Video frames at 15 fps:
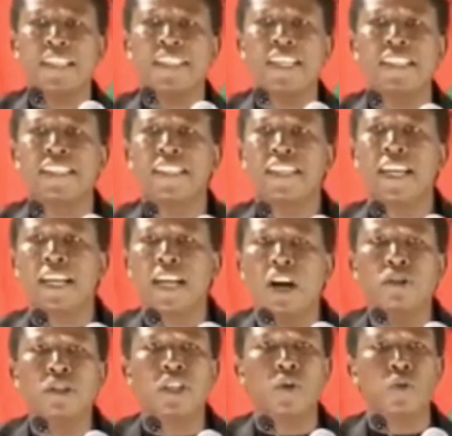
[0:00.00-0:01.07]
presence in
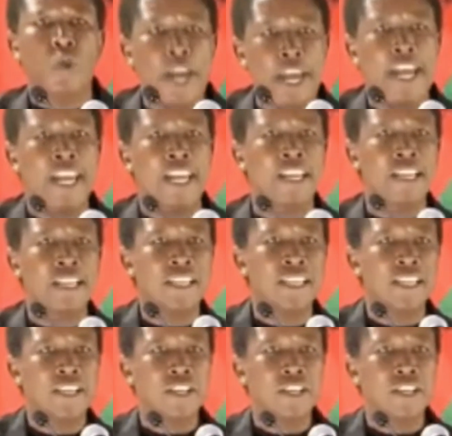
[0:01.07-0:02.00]
a country where